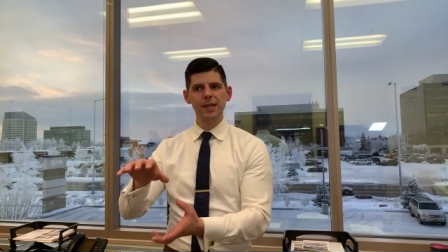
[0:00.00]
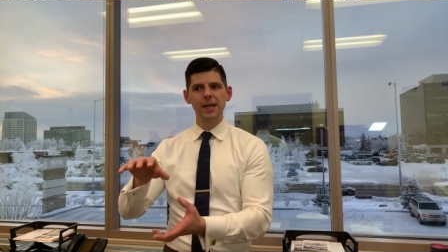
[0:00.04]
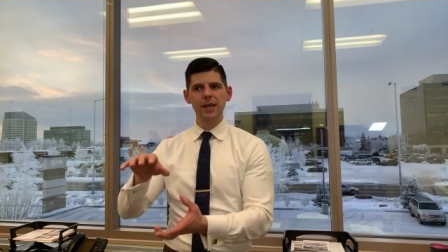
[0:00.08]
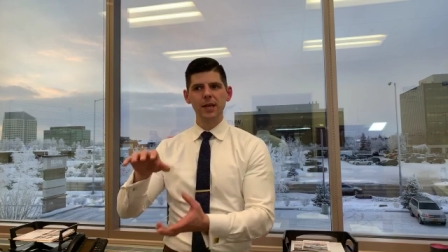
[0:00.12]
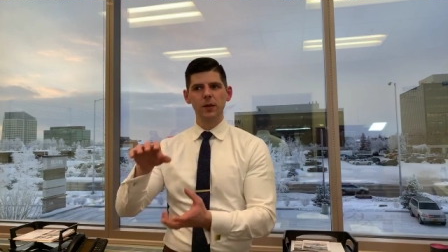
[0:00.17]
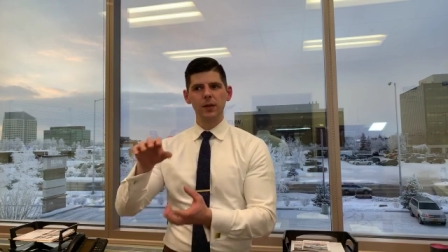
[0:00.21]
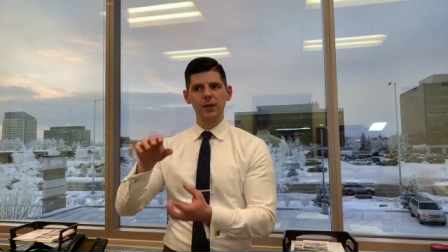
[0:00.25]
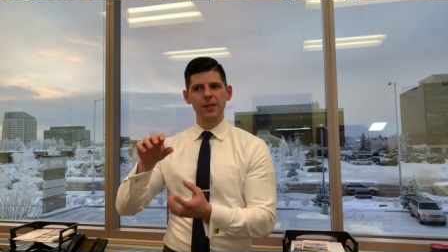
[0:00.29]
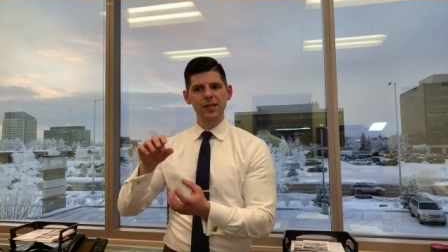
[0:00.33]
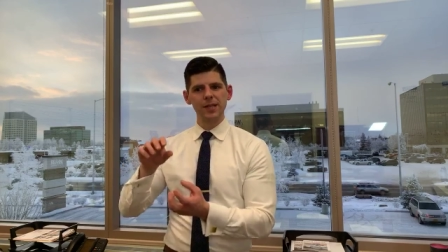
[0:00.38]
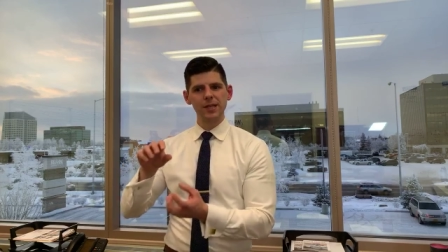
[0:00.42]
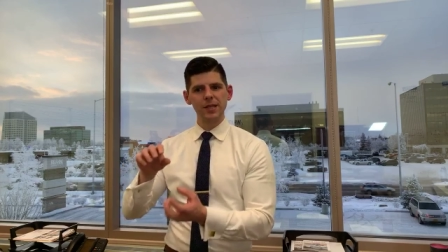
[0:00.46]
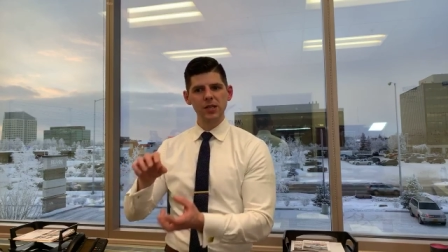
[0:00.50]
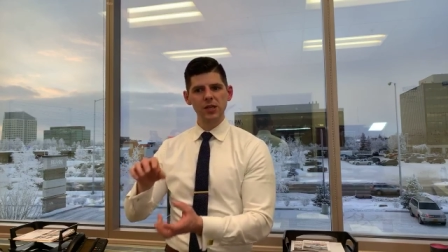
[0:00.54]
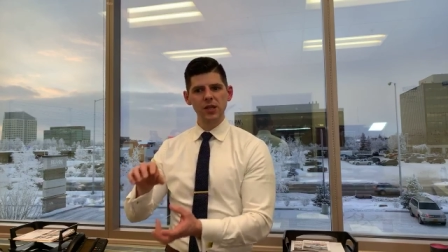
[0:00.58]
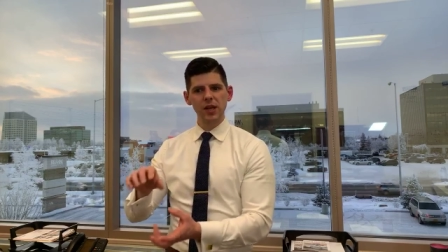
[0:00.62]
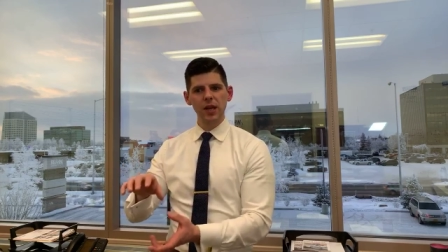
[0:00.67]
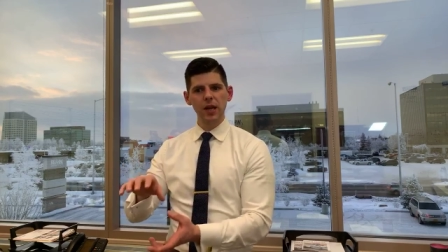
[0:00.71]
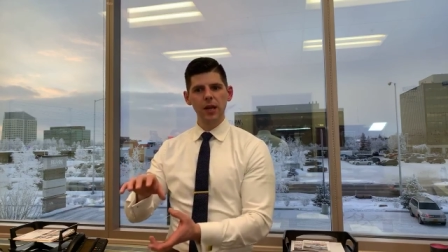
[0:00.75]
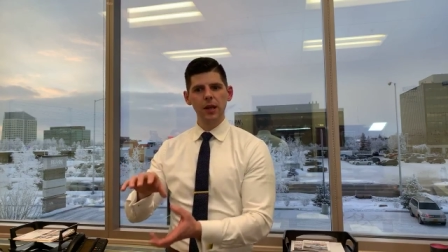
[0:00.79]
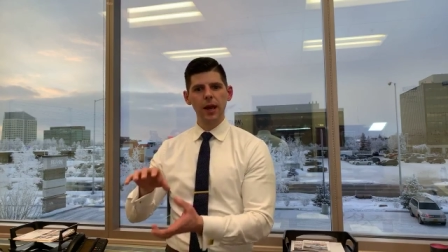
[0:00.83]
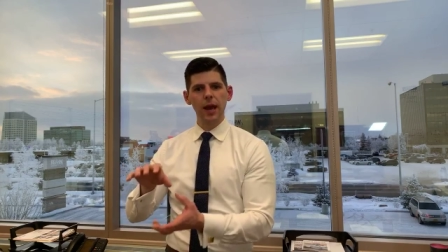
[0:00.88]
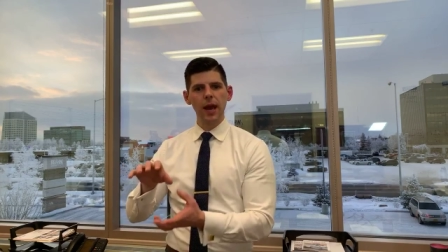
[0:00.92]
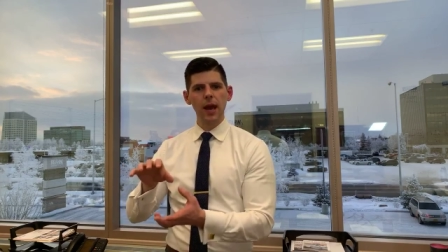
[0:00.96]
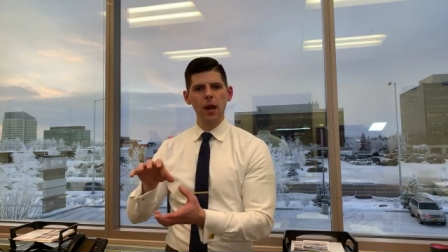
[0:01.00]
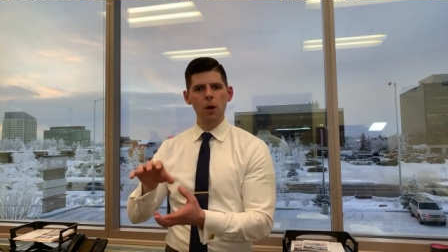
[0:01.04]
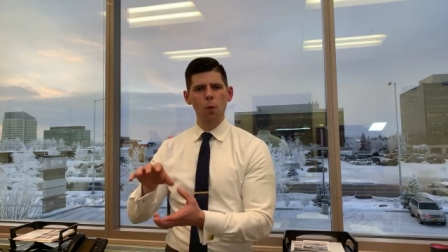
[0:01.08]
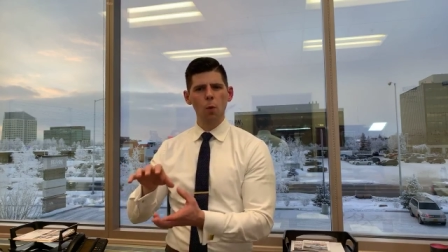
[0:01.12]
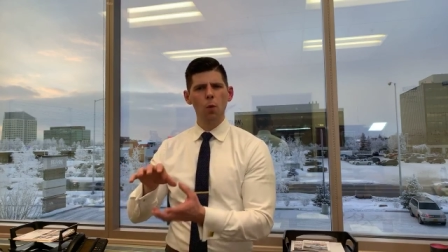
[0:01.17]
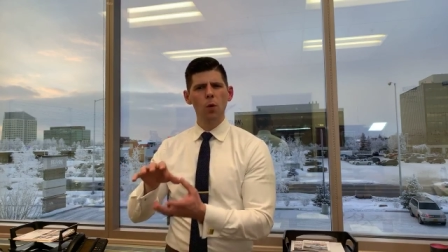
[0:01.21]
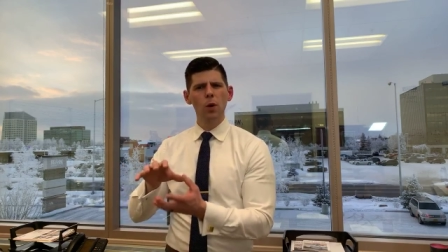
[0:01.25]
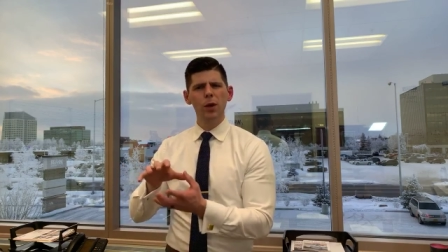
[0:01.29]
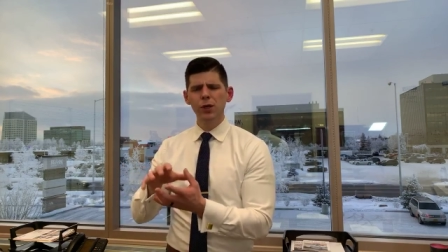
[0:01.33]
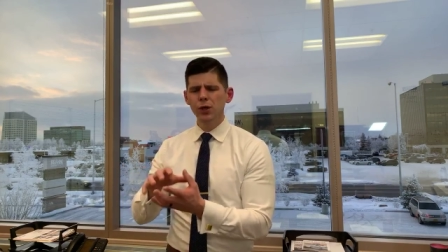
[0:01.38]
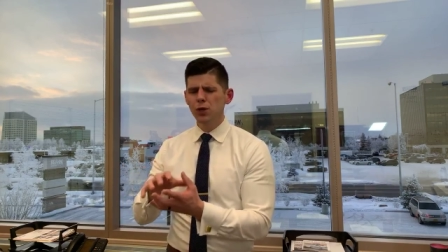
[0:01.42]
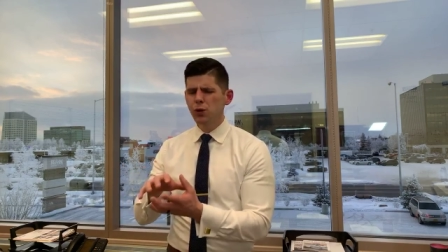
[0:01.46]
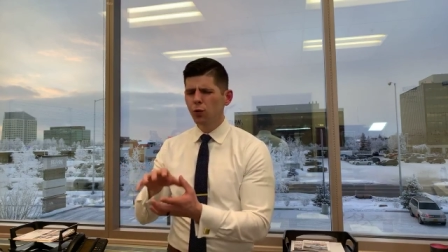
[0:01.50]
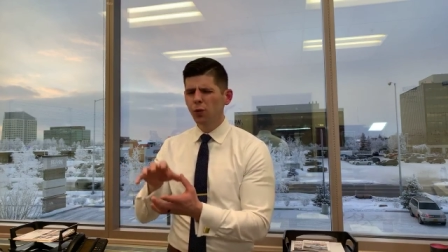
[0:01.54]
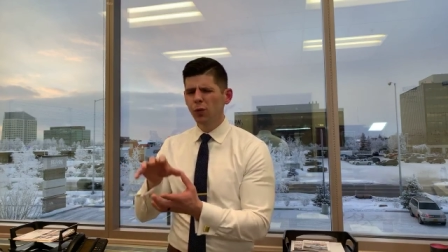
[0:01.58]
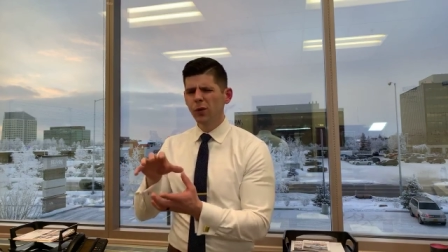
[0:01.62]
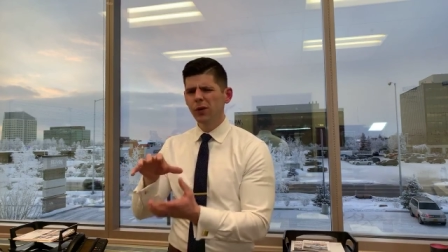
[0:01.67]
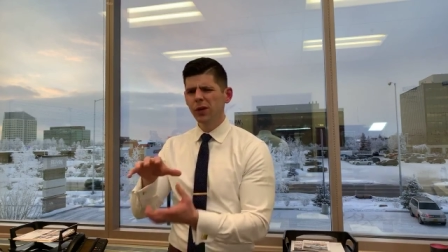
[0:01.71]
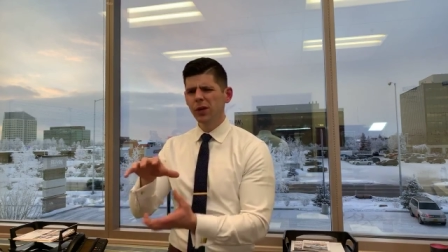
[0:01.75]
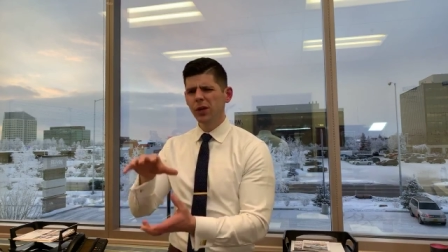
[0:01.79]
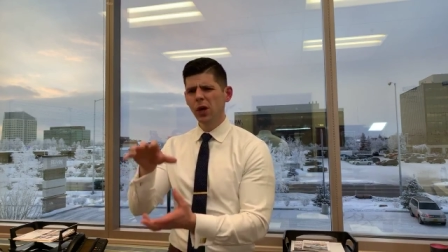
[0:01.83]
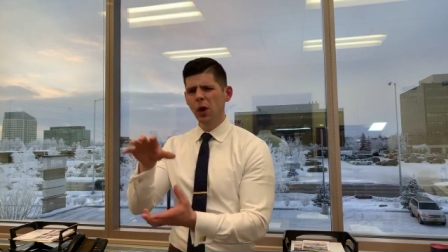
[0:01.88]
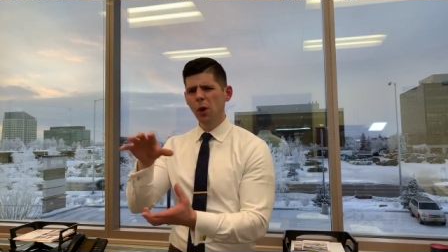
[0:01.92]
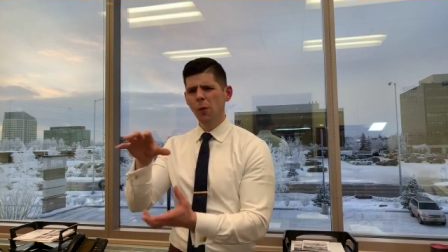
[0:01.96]
deal and seeing, hey, what is
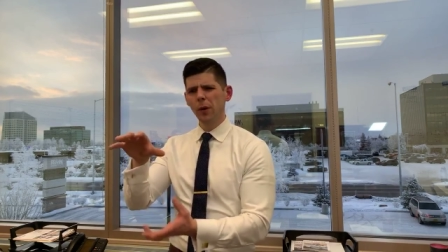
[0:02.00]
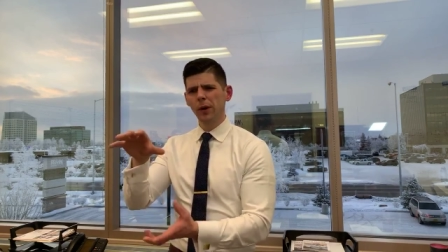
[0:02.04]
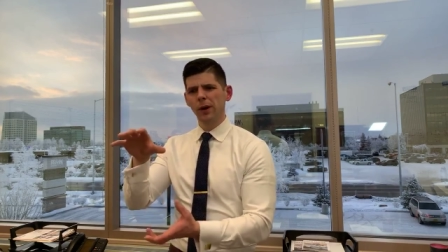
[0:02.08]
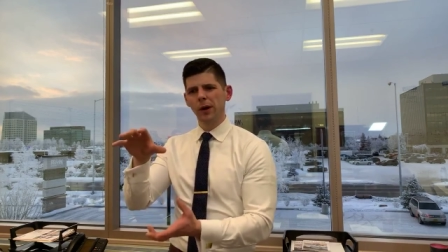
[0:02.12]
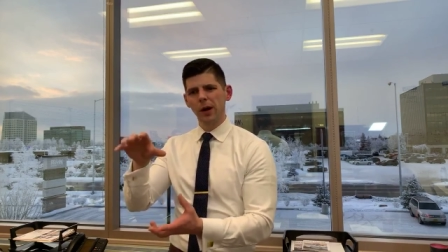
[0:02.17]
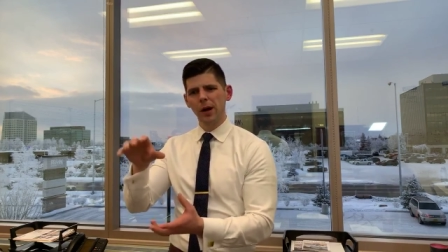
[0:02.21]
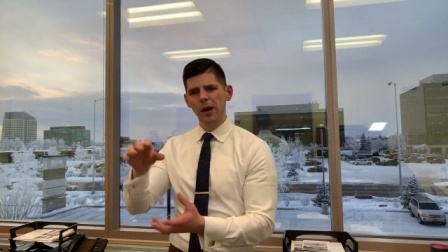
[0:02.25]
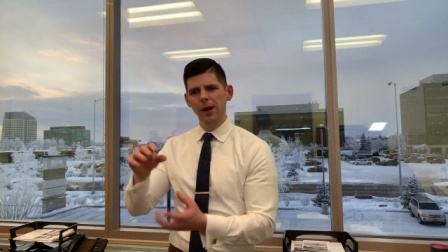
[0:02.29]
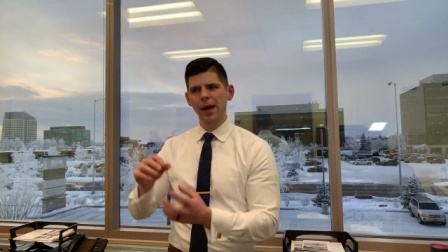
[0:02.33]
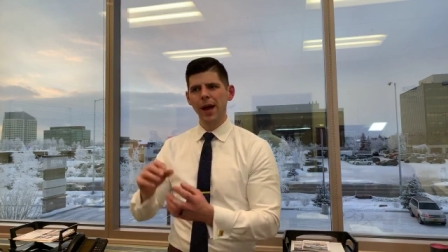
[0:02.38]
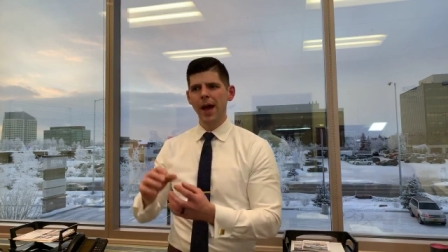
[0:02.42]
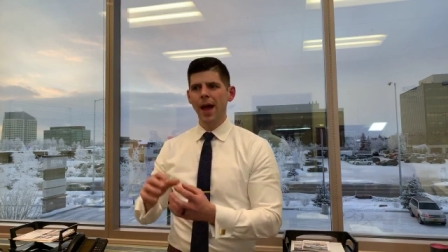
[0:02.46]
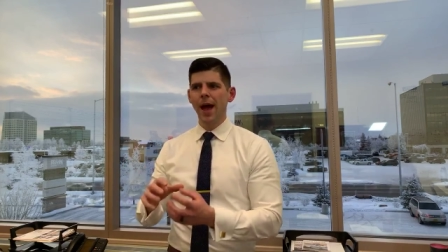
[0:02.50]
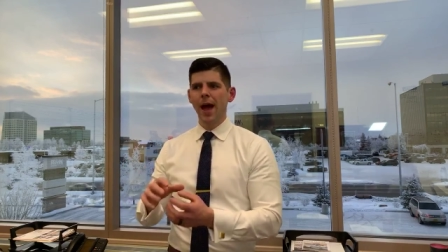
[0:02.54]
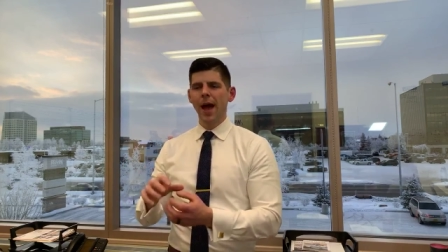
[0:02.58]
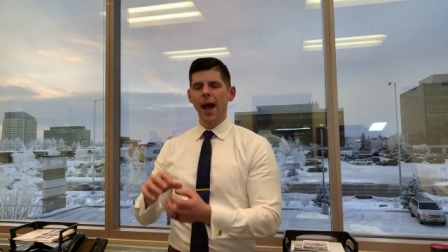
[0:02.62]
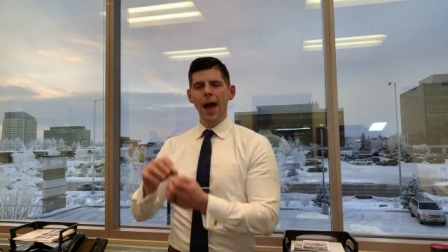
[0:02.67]
really going on?